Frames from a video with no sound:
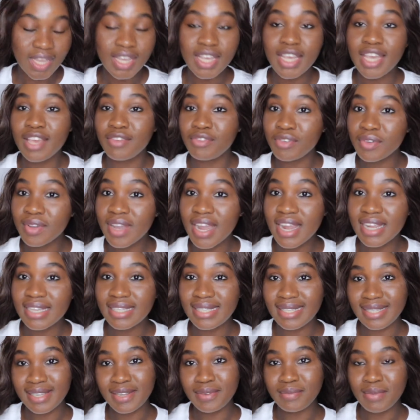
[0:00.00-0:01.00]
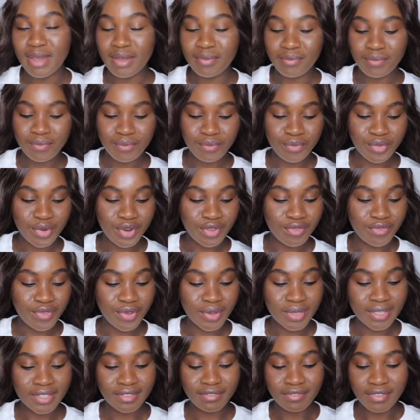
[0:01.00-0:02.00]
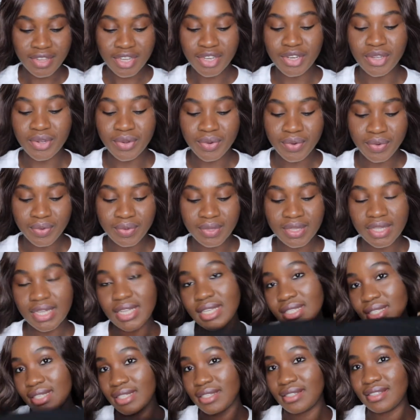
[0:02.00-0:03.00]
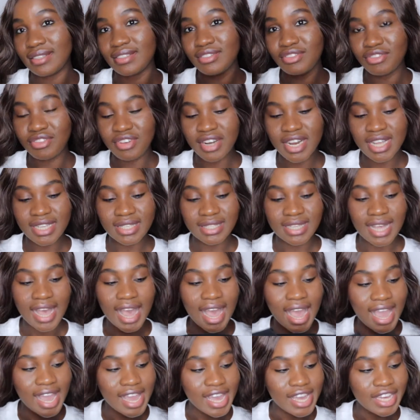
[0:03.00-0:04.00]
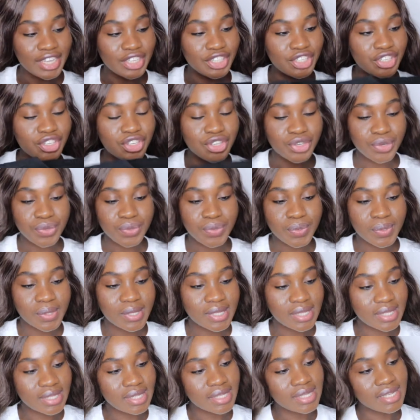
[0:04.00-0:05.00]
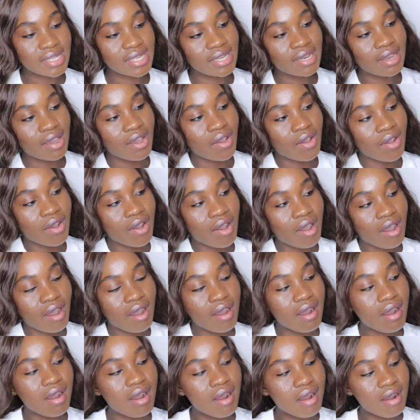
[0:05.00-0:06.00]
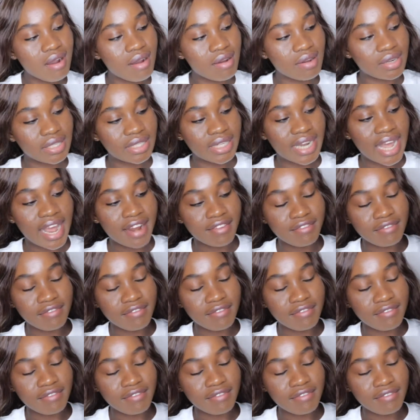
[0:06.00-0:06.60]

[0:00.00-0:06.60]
If you guys see my previous video, this is the dress I use on that